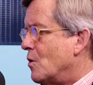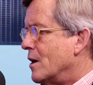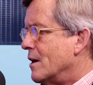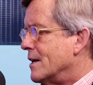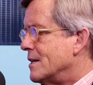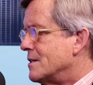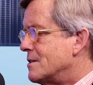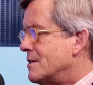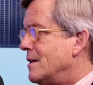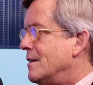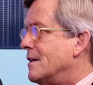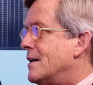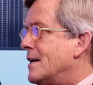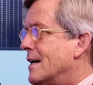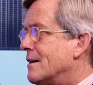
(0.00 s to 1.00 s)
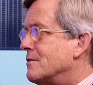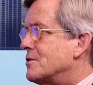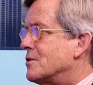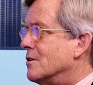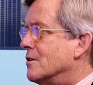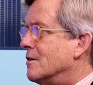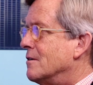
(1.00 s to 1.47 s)
Whereas in the
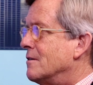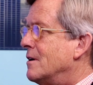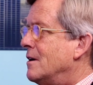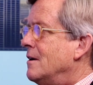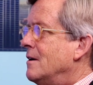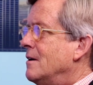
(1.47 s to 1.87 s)
downturn,